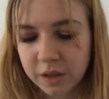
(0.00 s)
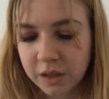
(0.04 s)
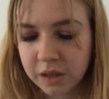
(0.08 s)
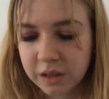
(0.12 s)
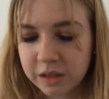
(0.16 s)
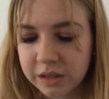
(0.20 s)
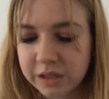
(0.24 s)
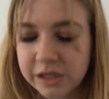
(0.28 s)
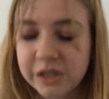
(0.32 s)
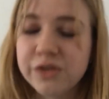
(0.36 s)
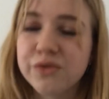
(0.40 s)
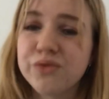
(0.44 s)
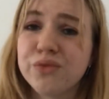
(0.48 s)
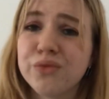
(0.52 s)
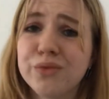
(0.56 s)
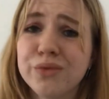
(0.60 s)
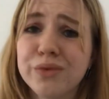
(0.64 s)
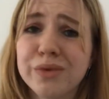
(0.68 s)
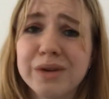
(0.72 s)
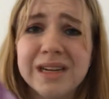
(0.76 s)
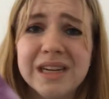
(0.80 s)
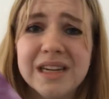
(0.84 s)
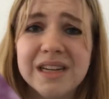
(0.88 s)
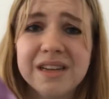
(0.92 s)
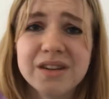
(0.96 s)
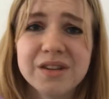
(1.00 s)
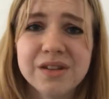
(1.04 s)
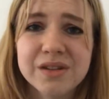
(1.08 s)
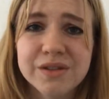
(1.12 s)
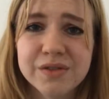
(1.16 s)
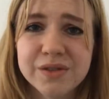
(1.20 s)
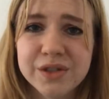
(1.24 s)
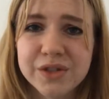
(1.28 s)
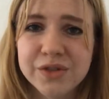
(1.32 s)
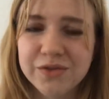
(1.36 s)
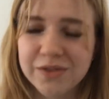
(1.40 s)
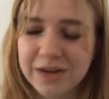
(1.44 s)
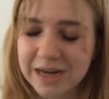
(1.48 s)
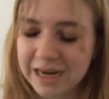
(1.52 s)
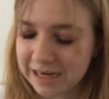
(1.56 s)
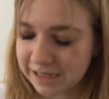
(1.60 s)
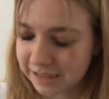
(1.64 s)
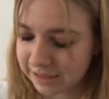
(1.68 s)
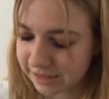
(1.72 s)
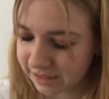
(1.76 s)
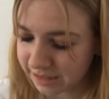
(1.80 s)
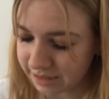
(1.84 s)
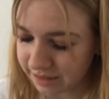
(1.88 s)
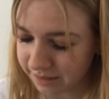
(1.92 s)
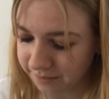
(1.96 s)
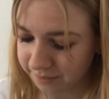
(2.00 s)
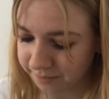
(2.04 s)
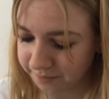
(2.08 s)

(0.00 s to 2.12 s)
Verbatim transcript: These are really good to relax in.